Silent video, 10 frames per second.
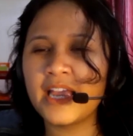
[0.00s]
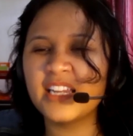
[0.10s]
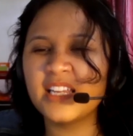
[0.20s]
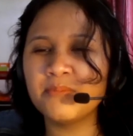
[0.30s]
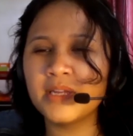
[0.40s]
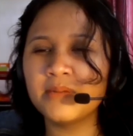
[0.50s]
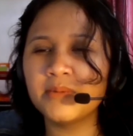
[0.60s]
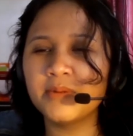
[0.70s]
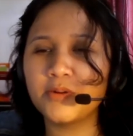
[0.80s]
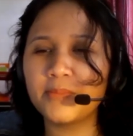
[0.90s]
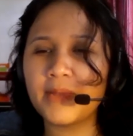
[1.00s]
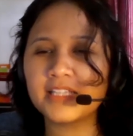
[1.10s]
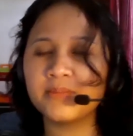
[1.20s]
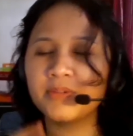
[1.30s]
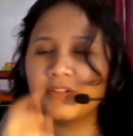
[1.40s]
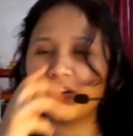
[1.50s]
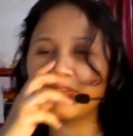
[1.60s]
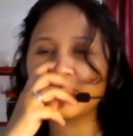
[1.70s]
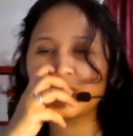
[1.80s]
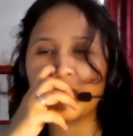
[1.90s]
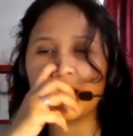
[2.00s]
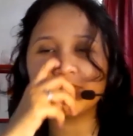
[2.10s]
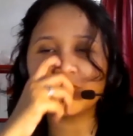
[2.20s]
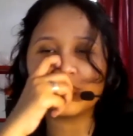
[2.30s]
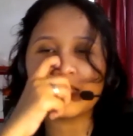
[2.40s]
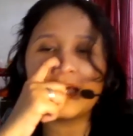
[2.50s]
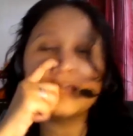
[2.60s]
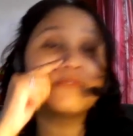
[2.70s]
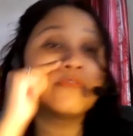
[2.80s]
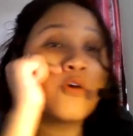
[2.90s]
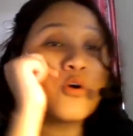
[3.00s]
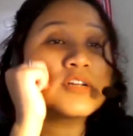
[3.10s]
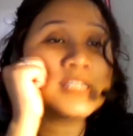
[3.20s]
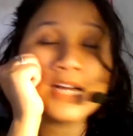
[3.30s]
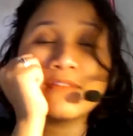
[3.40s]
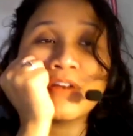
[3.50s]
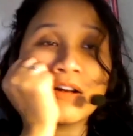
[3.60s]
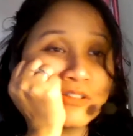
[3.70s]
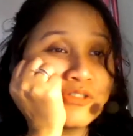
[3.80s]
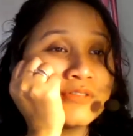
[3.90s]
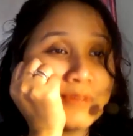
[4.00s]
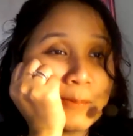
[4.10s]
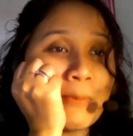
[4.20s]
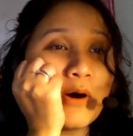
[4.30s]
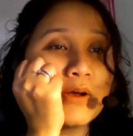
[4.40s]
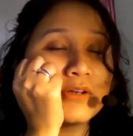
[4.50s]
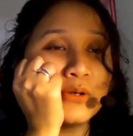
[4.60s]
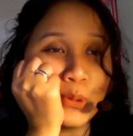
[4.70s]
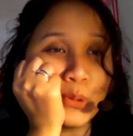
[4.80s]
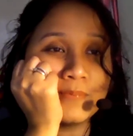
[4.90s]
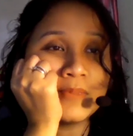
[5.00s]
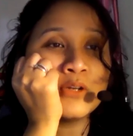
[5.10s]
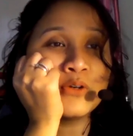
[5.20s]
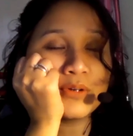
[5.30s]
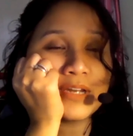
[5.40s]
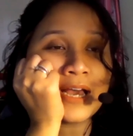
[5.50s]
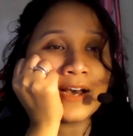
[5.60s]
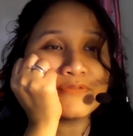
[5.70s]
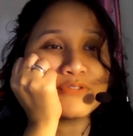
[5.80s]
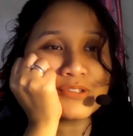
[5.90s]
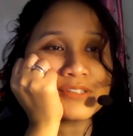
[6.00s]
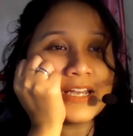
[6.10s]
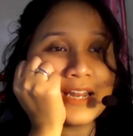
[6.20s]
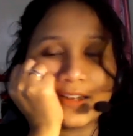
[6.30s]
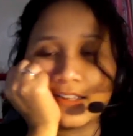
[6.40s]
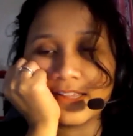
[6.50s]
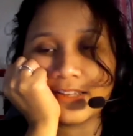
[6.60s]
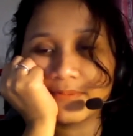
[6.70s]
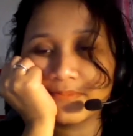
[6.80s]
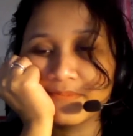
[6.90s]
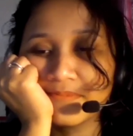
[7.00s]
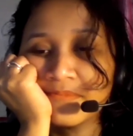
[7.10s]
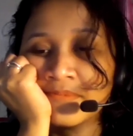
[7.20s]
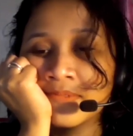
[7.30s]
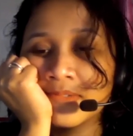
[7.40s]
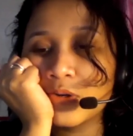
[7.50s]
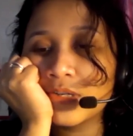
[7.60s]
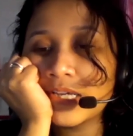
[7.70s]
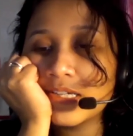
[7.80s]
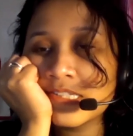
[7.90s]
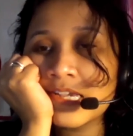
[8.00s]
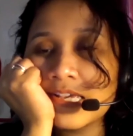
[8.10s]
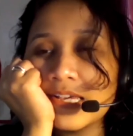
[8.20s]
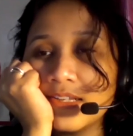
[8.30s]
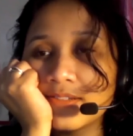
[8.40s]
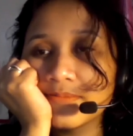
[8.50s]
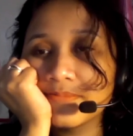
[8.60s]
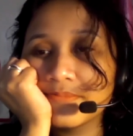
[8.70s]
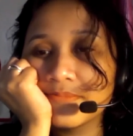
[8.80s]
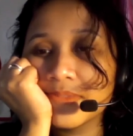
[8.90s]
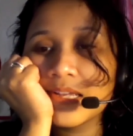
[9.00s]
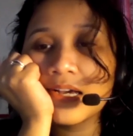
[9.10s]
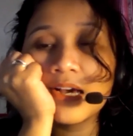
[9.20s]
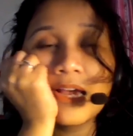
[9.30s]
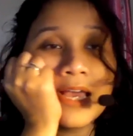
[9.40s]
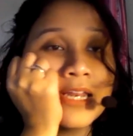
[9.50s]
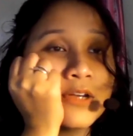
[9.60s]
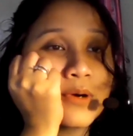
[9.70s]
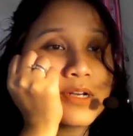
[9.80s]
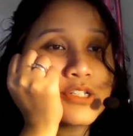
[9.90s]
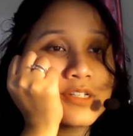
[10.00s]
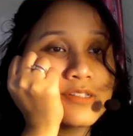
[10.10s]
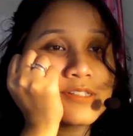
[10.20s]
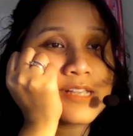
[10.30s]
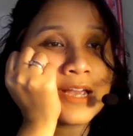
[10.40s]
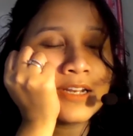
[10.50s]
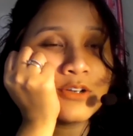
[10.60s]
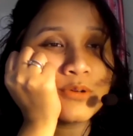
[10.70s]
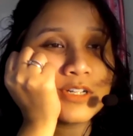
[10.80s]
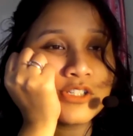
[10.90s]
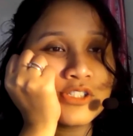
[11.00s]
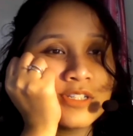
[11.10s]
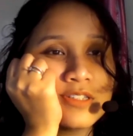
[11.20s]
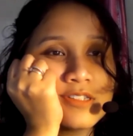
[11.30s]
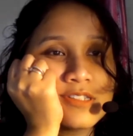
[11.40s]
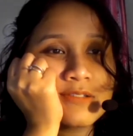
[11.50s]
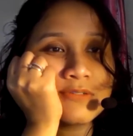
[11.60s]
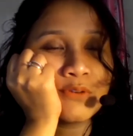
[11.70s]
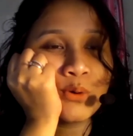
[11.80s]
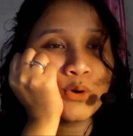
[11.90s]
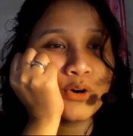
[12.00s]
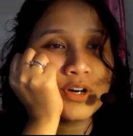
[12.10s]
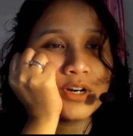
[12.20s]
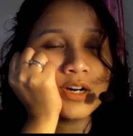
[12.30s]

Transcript: any minimum or maximum reference we have to cite? For self-cultural report, no, you don't have to cite anything. Okay, Zing, any questions? Any questions for